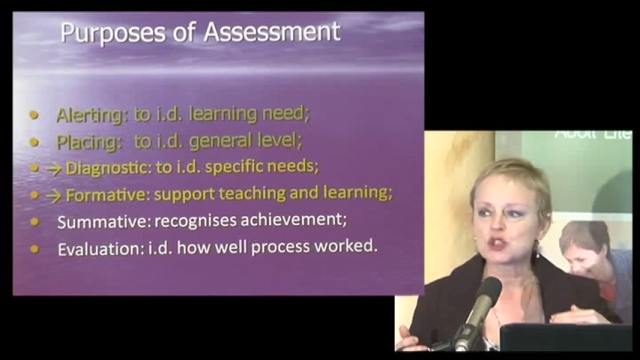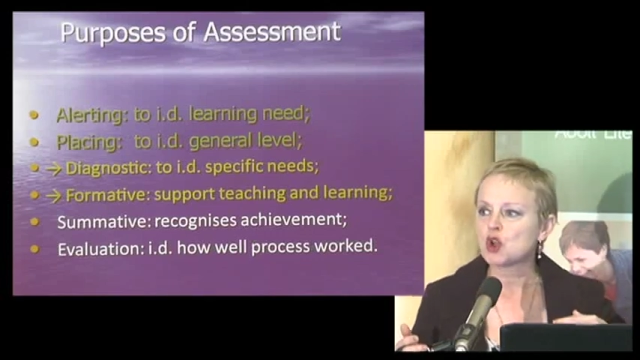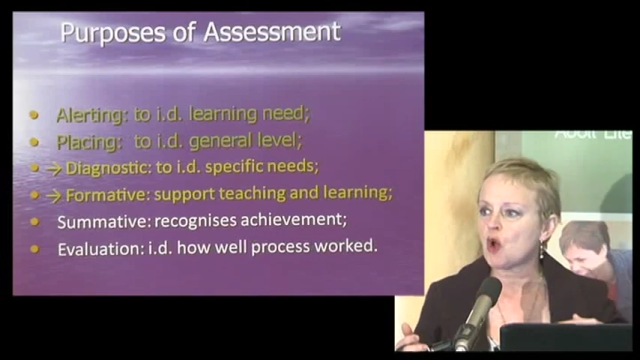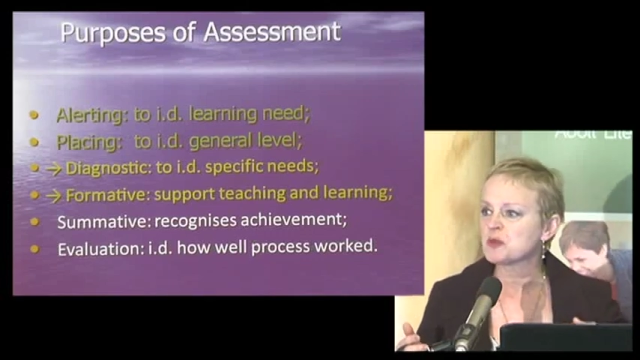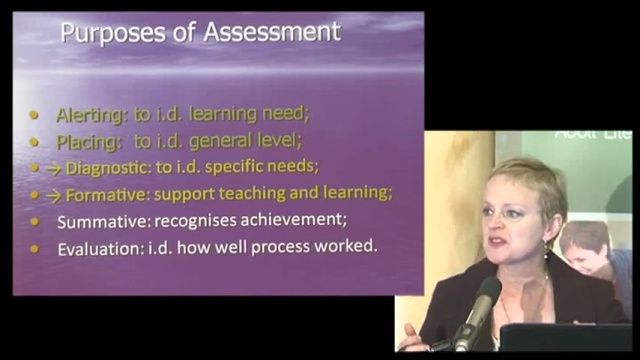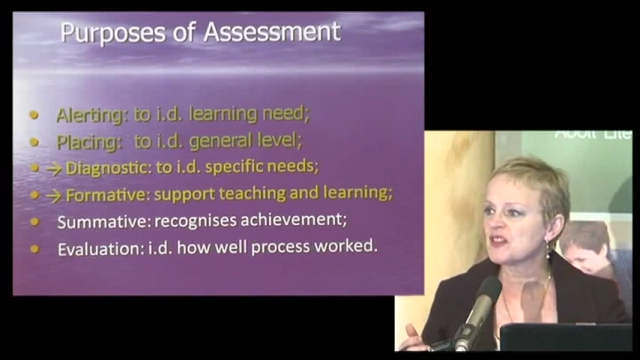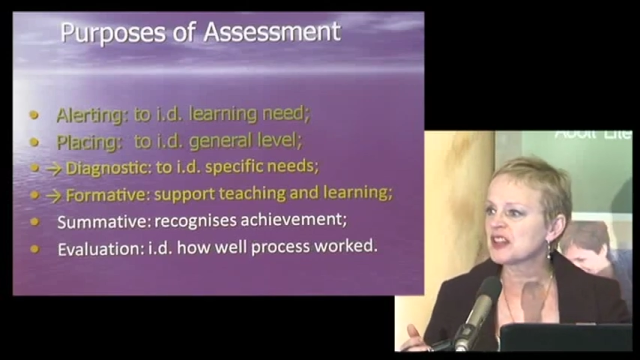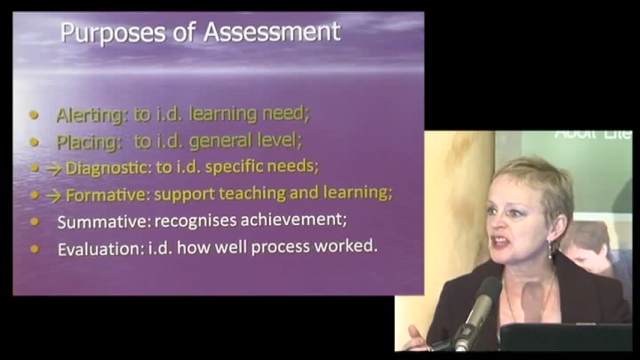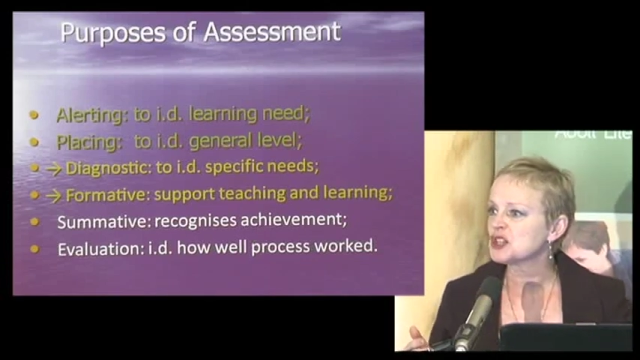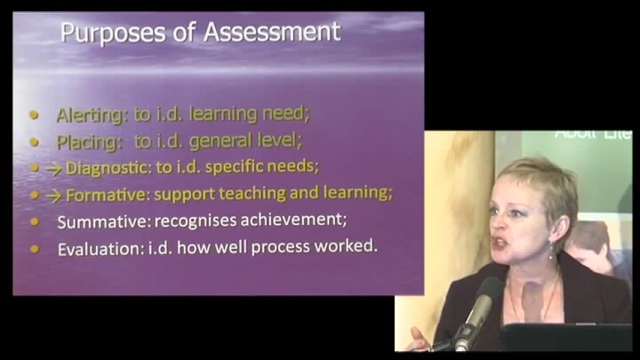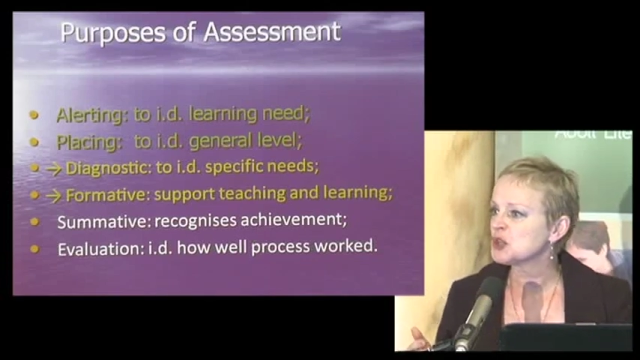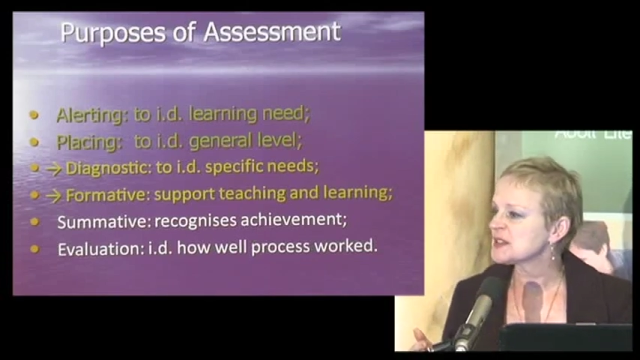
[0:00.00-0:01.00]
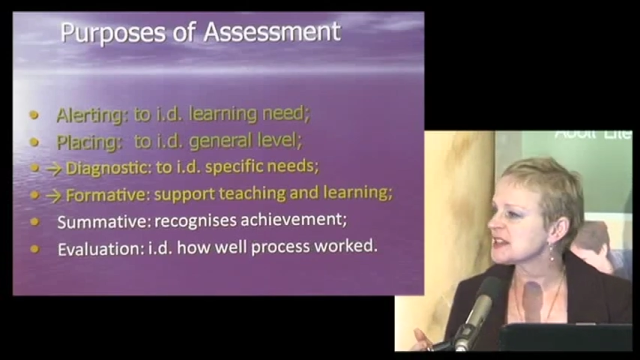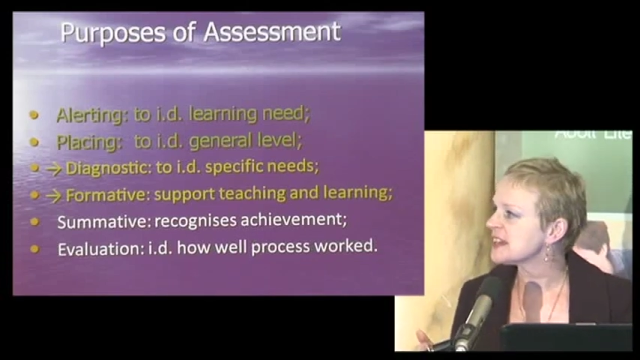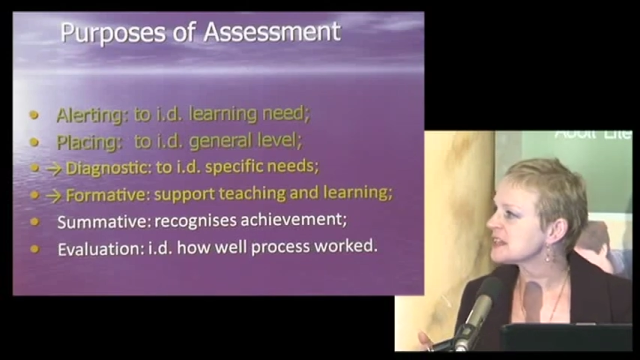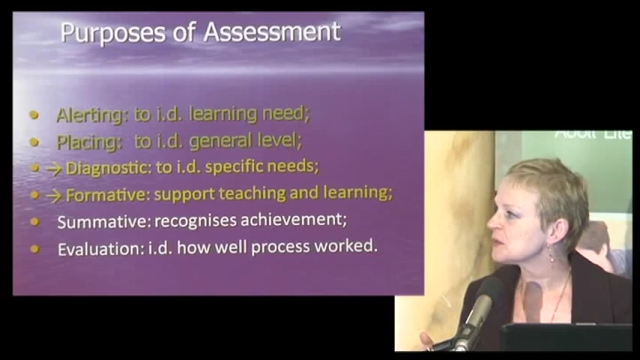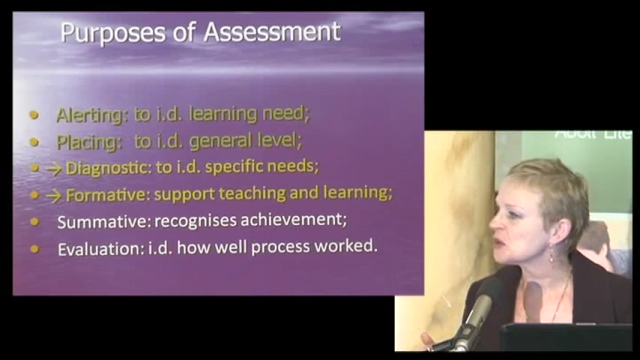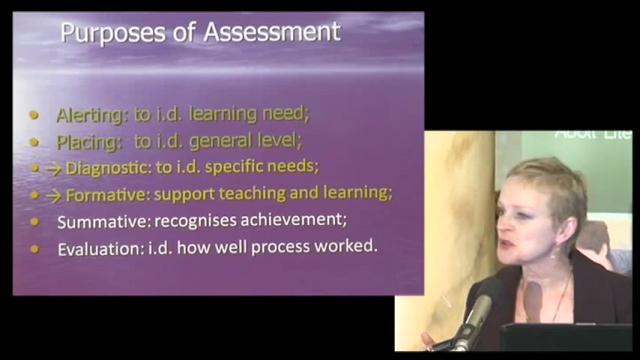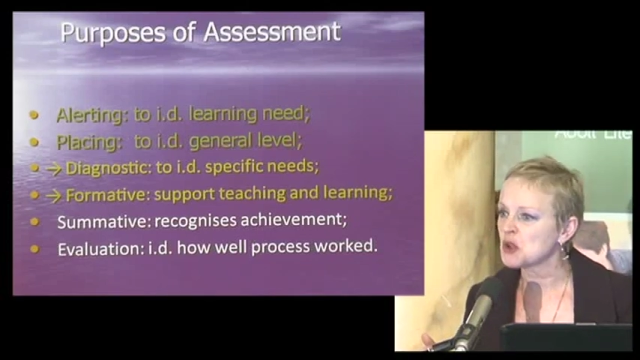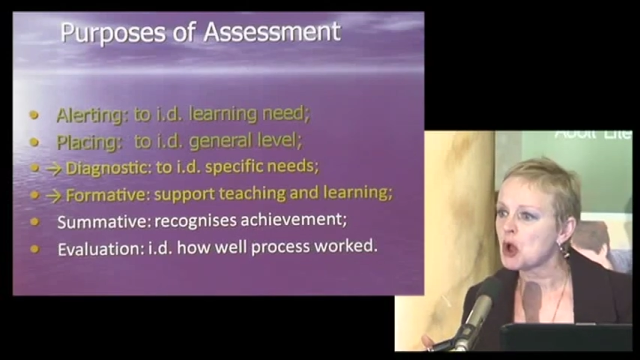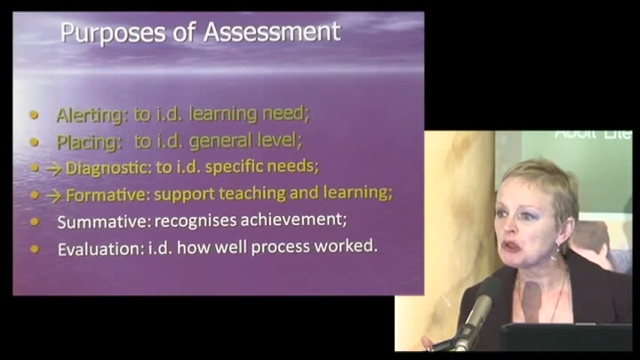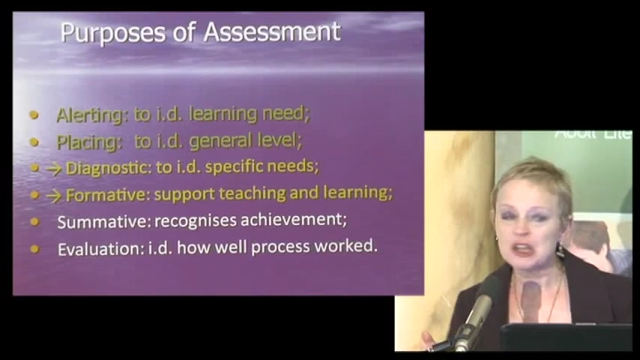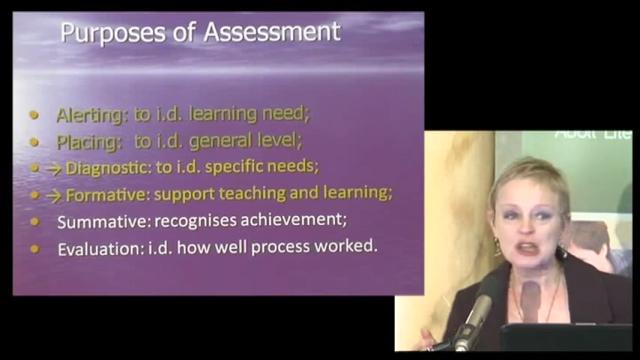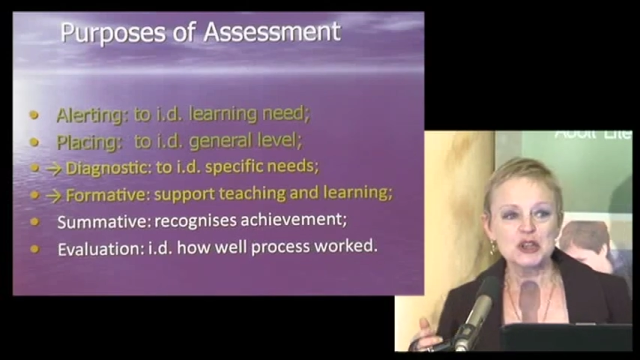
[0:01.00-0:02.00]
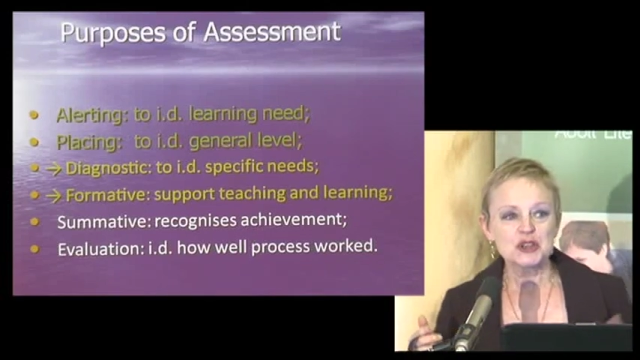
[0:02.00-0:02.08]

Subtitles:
stops and the continuous assessment goes on.